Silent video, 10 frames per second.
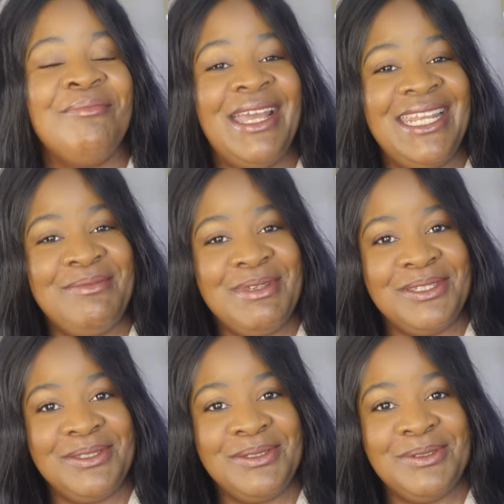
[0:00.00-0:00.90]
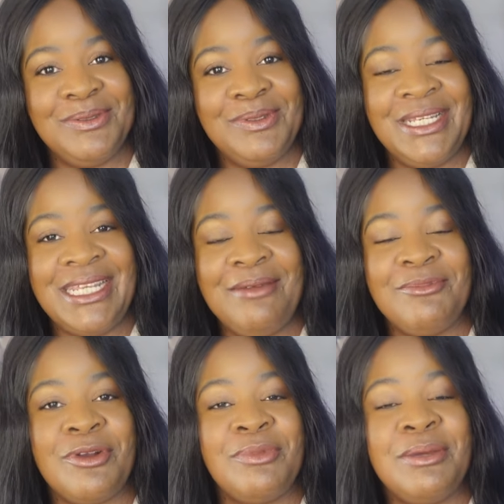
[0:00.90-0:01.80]
my name is Situ and I'm
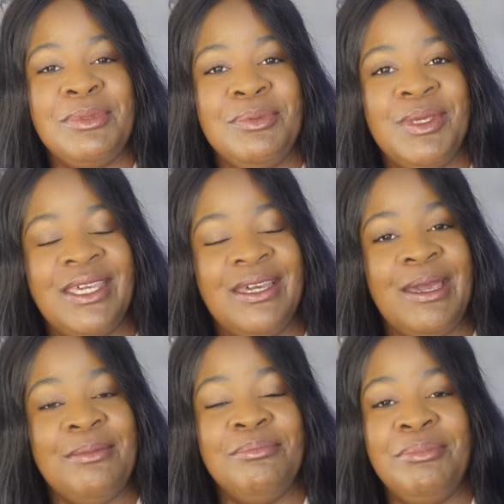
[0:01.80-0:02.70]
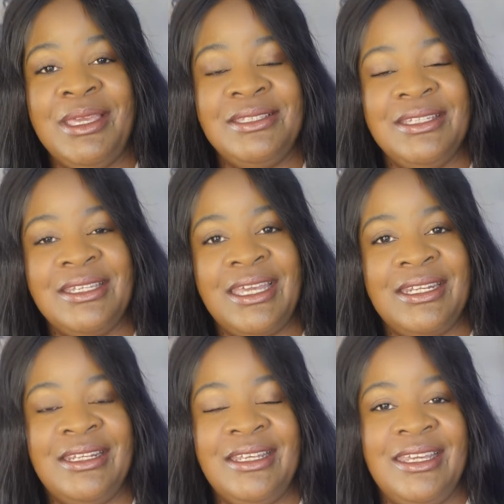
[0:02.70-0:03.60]
from Namibia. I'm based in
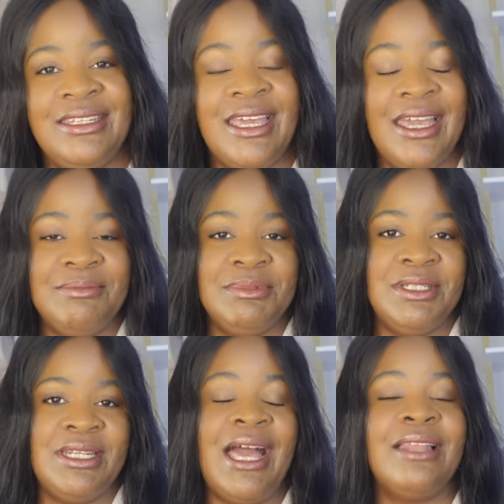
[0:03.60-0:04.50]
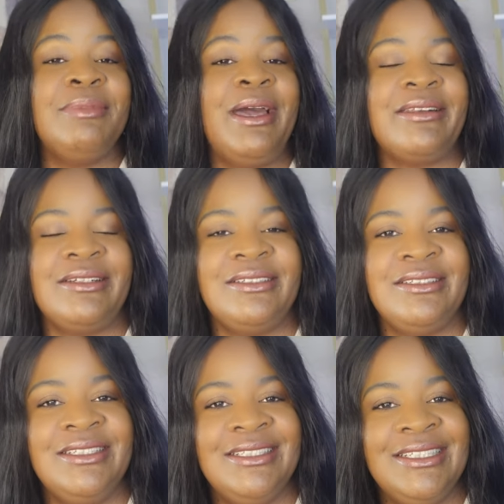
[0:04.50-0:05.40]
Canada in Edmonton, Alberta.
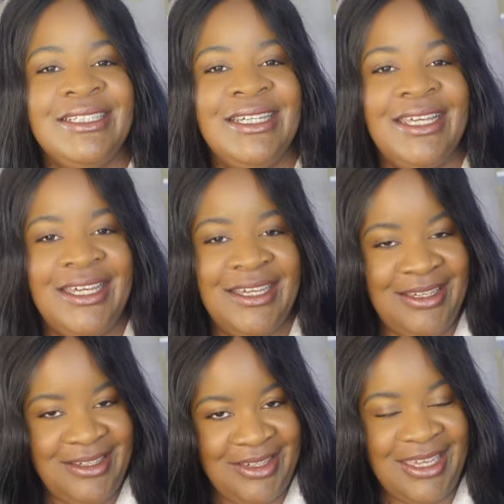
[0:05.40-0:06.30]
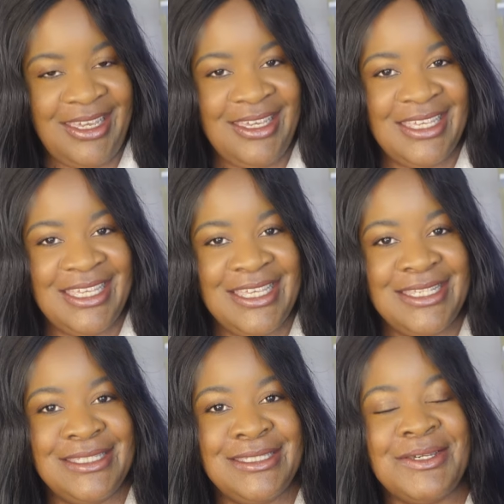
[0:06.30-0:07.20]
Okay,
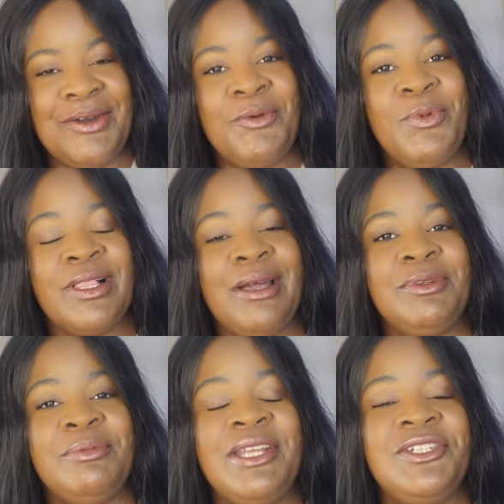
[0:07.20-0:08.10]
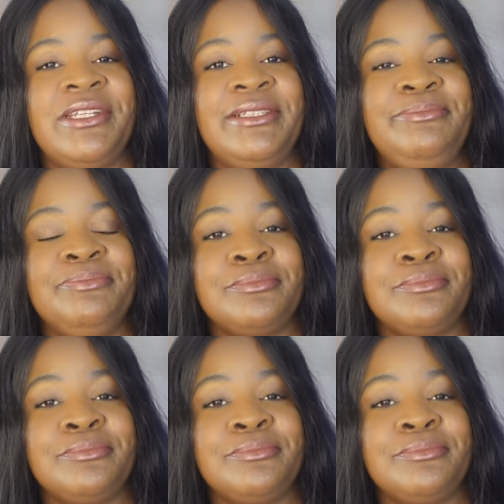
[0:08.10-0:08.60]
so welcome to my channel.